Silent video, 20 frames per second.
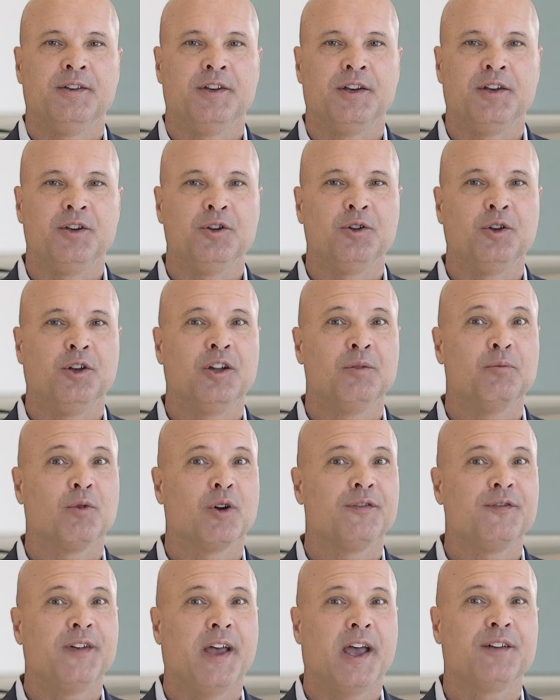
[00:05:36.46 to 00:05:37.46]
Need to do a little
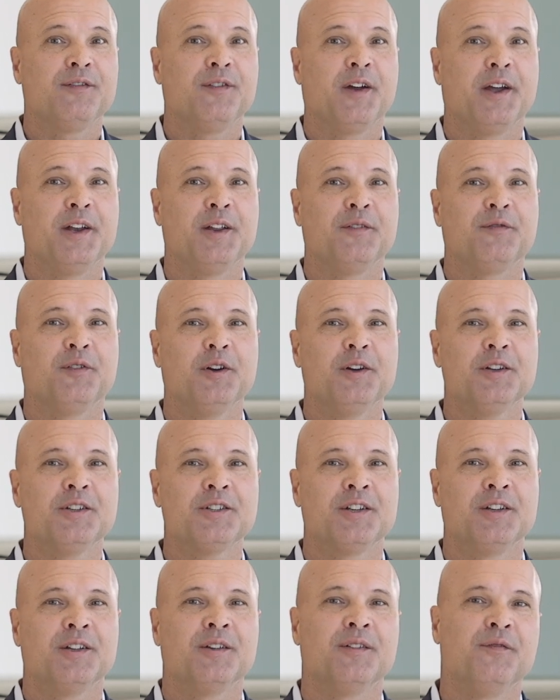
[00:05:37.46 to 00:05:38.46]
more fact-finding
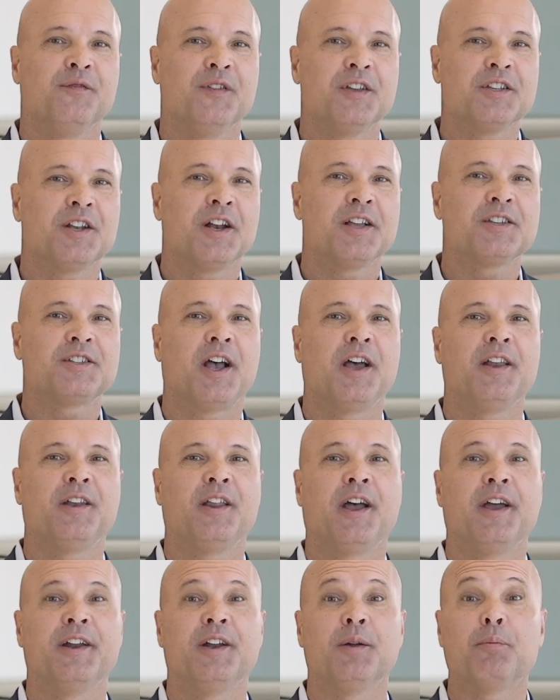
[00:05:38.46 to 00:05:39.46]
first? Visit us
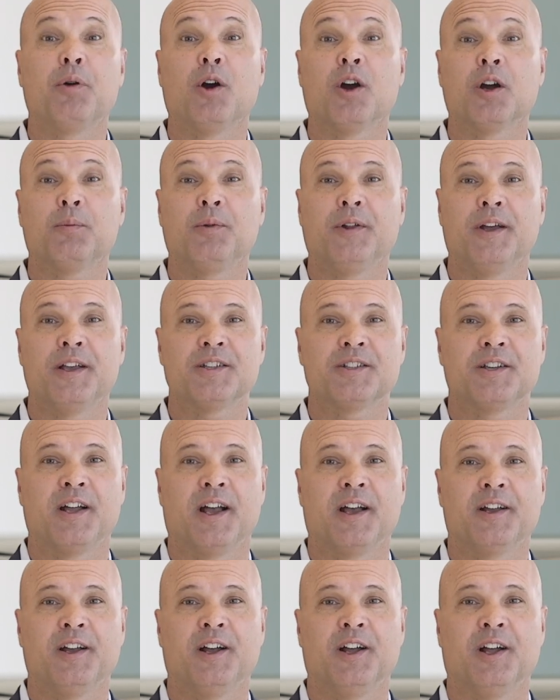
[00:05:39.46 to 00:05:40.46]
online at
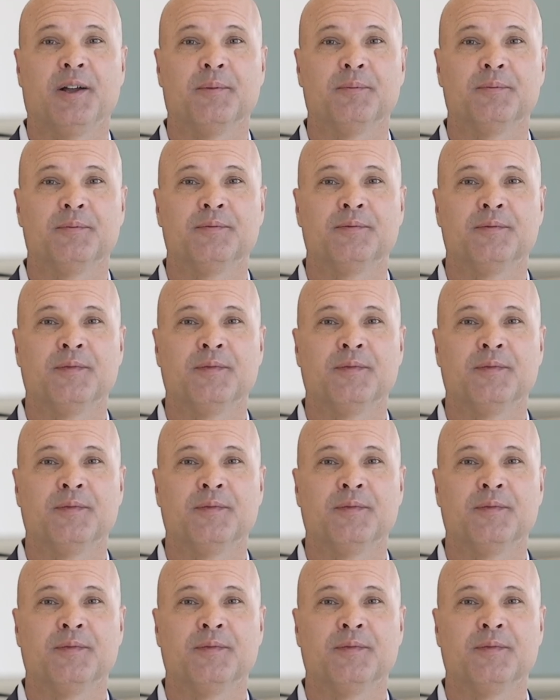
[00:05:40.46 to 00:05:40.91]
parkplace.com.